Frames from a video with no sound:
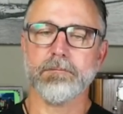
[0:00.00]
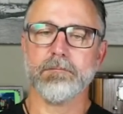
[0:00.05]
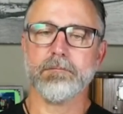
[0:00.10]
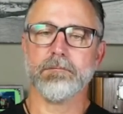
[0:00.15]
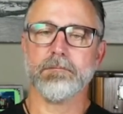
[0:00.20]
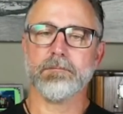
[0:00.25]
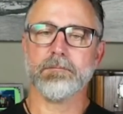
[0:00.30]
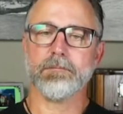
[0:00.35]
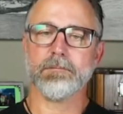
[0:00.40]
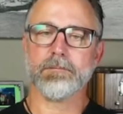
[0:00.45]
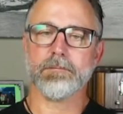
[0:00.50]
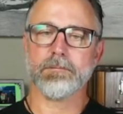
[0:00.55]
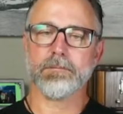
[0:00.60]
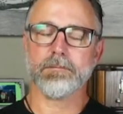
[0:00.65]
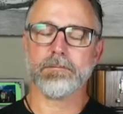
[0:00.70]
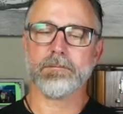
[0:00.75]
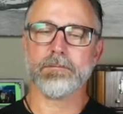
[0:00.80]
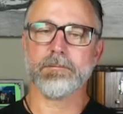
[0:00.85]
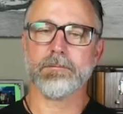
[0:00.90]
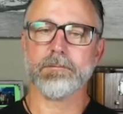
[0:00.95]

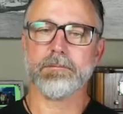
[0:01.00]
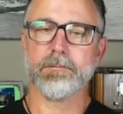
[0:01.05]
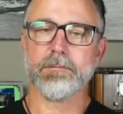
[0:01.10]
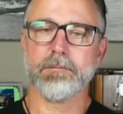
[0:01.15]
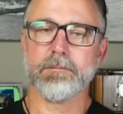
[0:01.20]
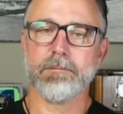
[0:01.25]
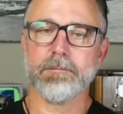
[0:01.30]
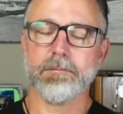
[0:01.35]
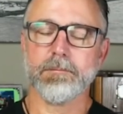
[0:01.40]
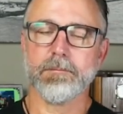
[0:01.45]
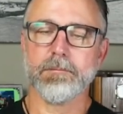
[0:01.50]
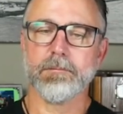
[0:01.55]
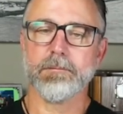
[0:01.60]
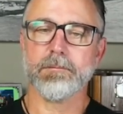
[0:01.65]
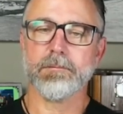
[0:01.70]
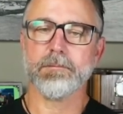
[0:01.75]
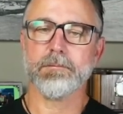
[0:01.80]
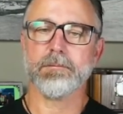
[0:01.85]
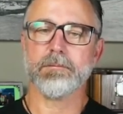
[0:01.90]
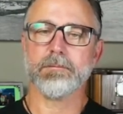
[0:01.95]

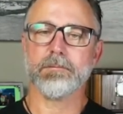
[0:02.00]
(silent)